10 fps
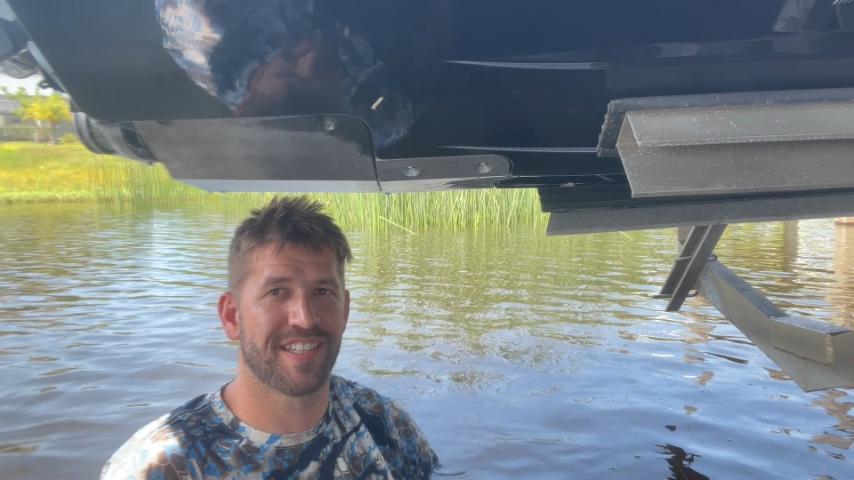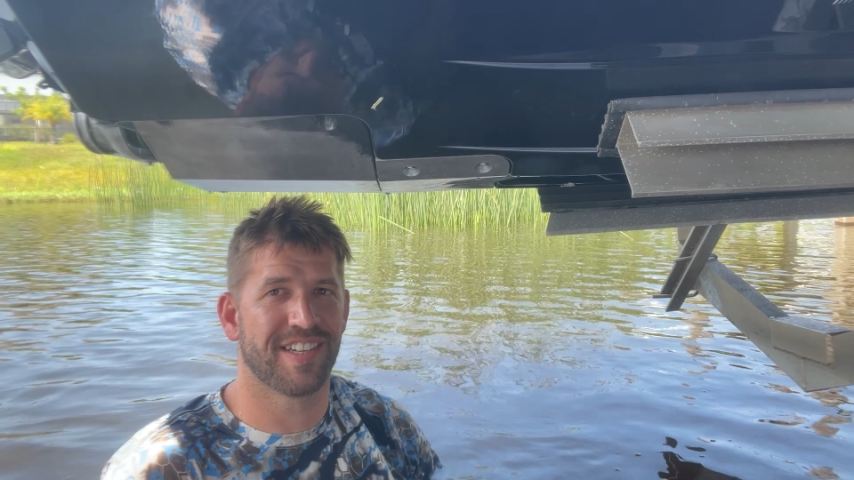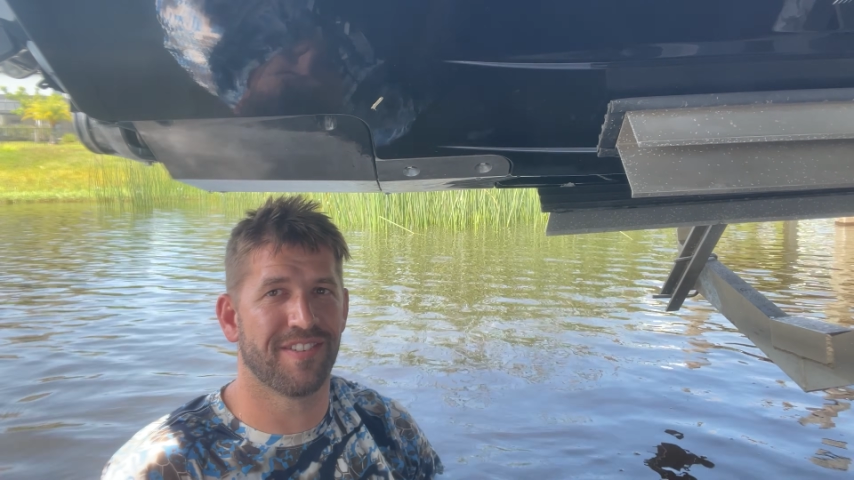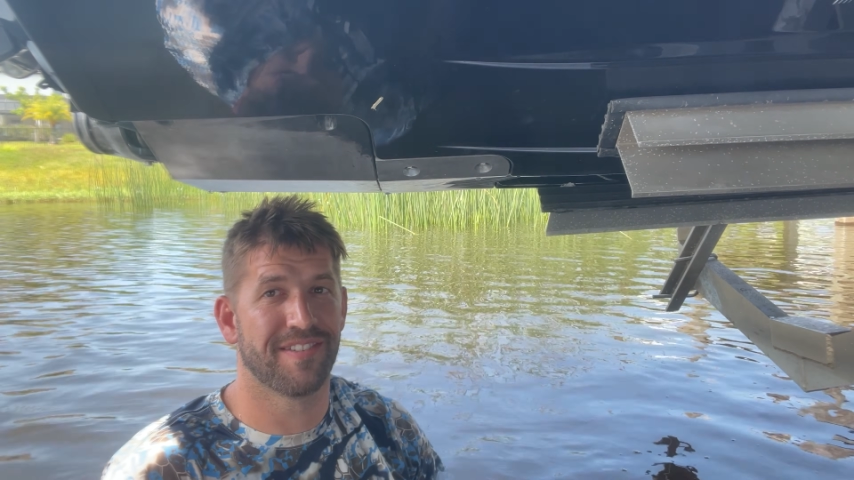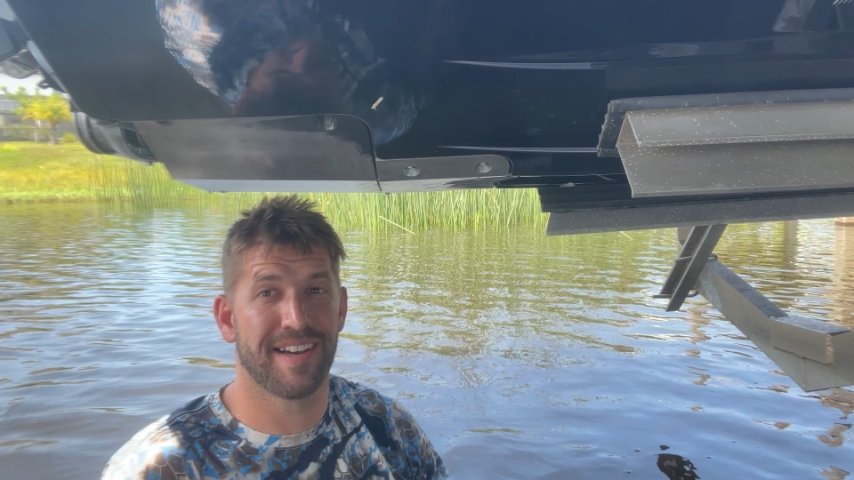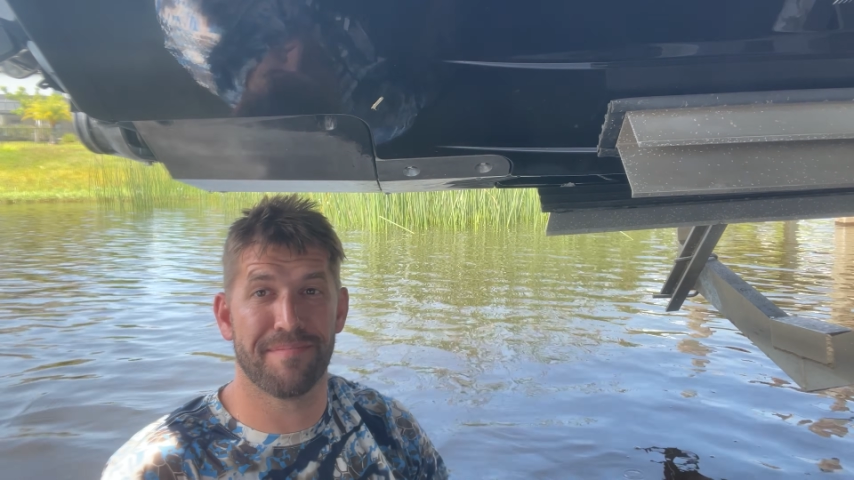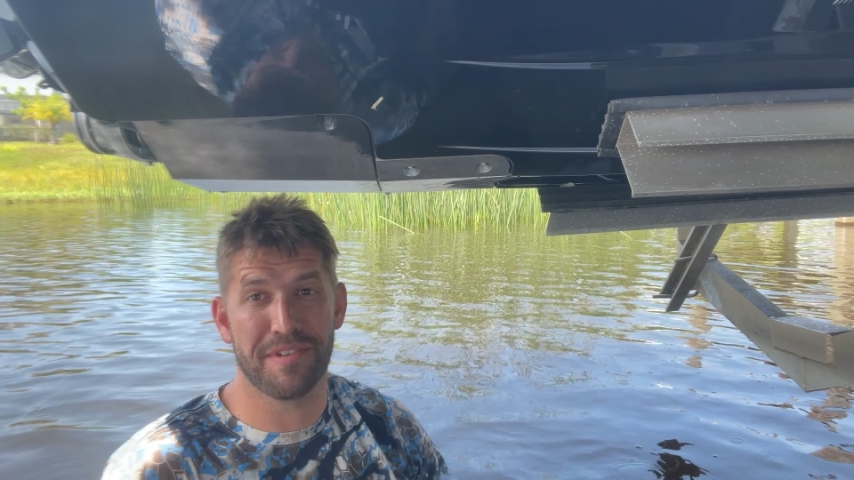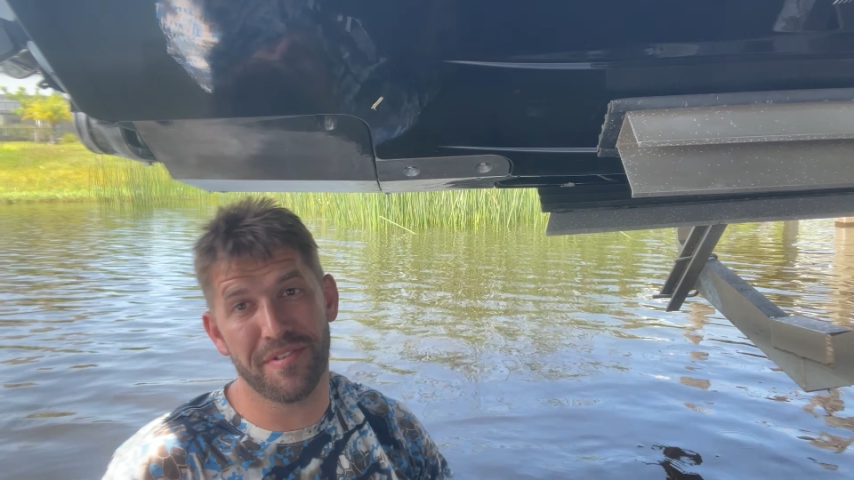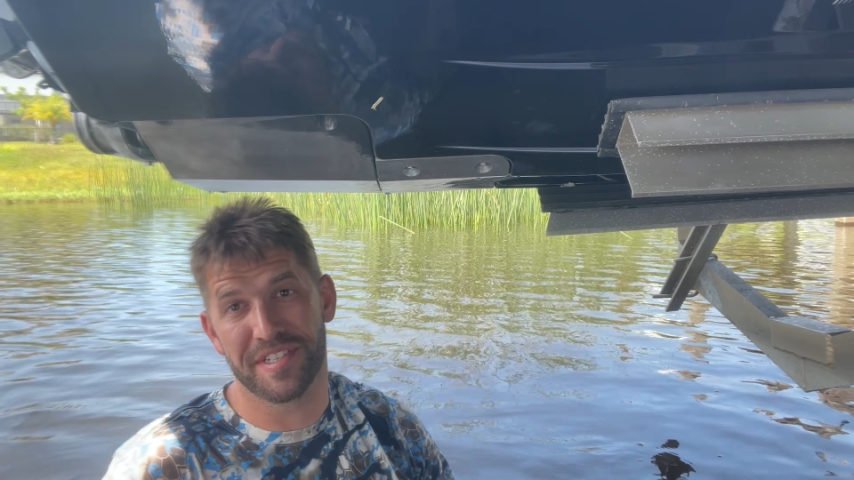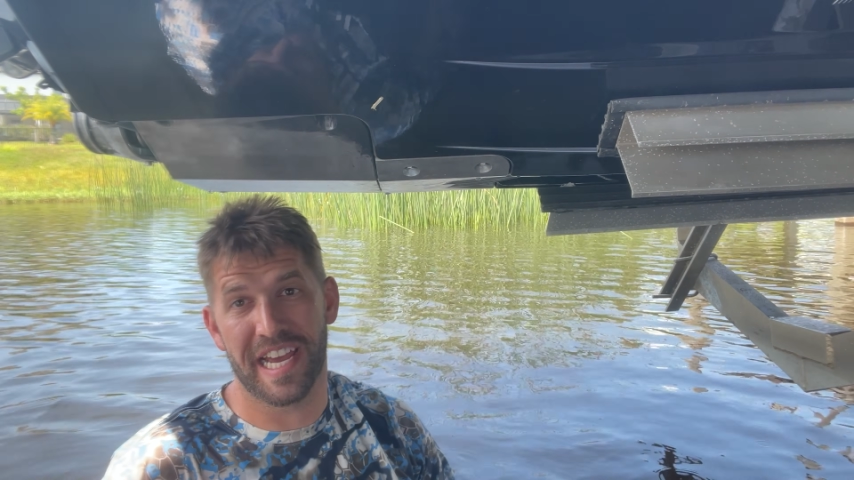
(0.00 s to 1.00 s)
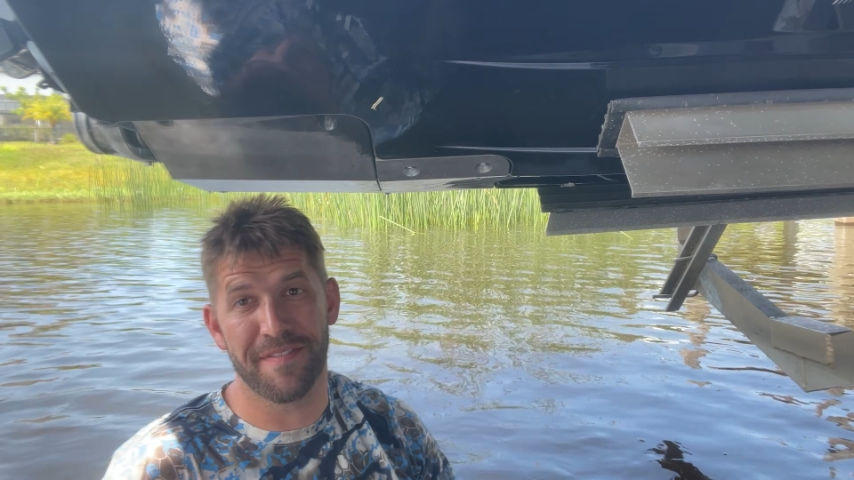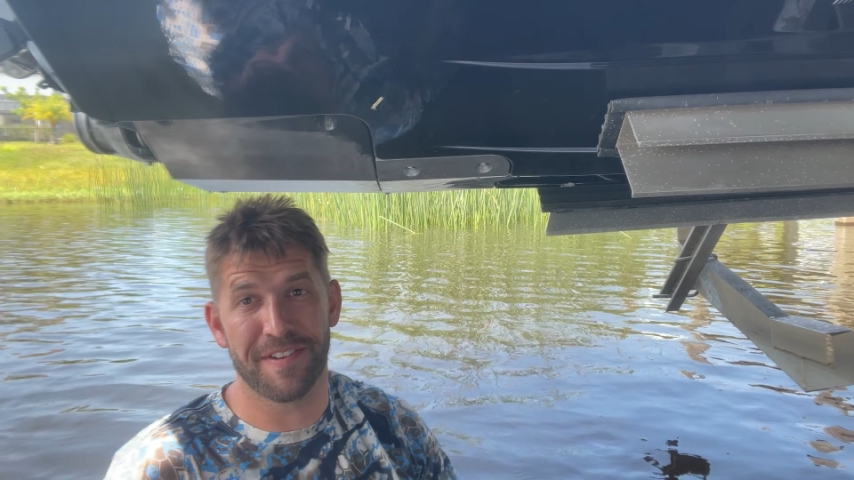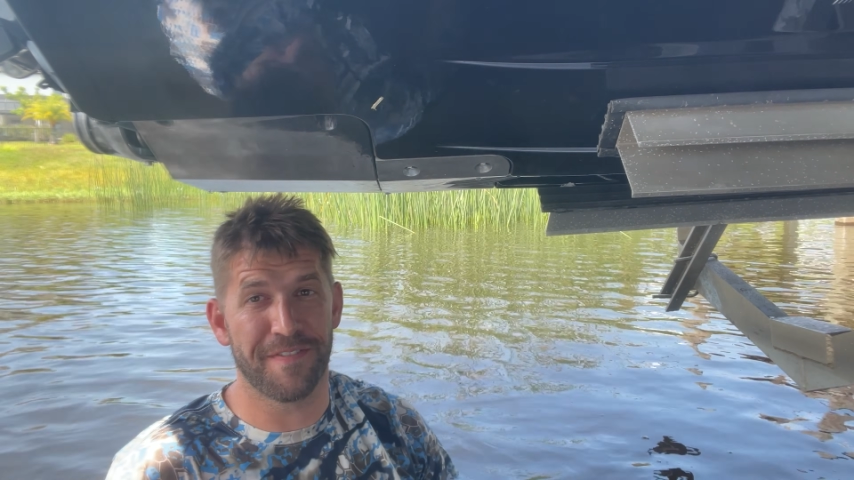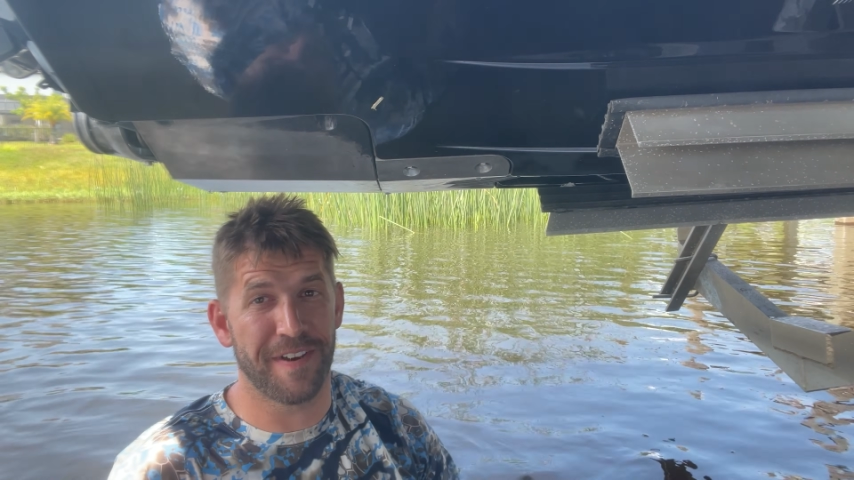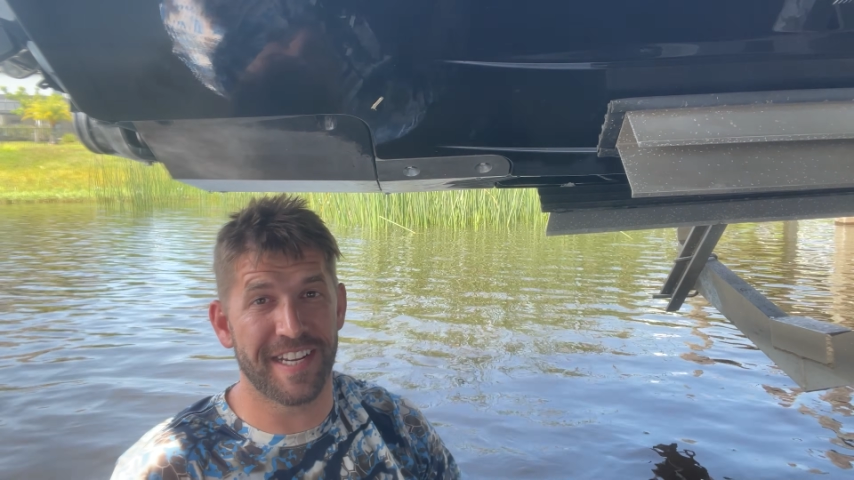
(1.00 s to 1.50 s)
so I'm going diving
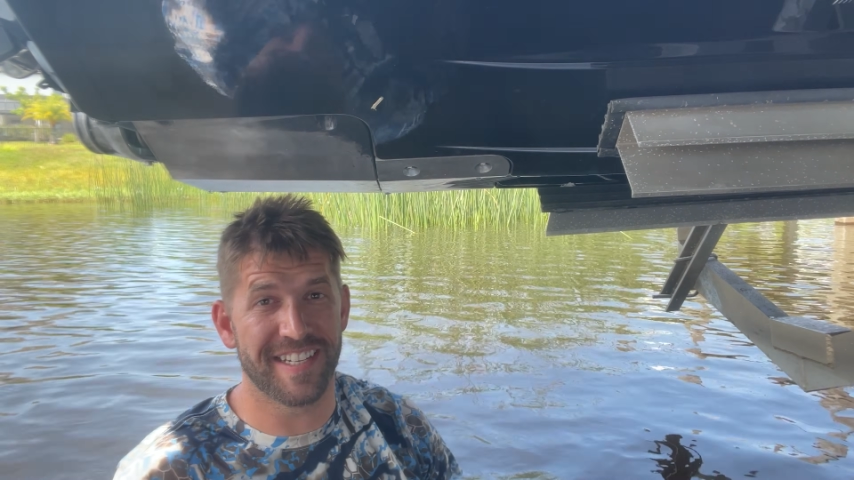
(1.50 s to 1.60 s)
to find